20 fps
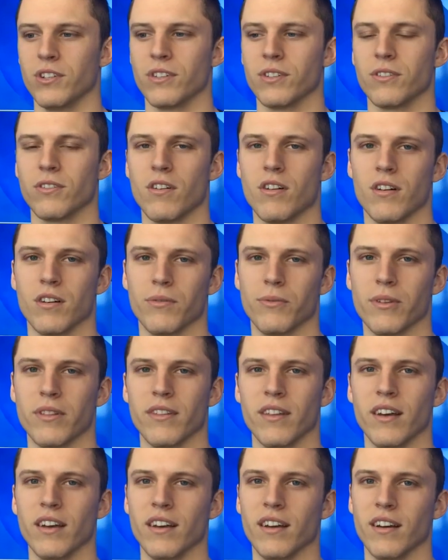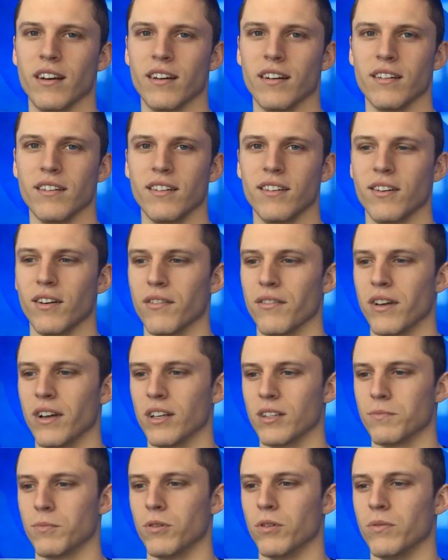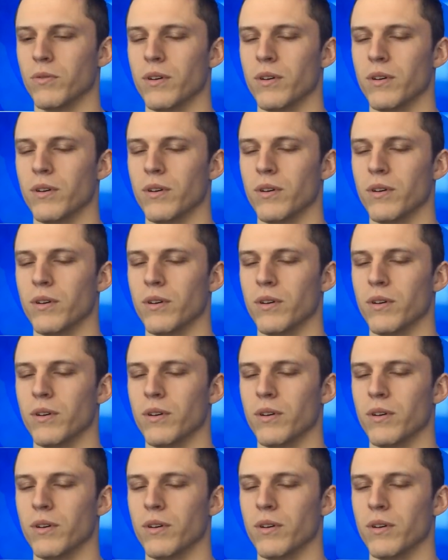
it strong with a uh, you know a Vegas Bowl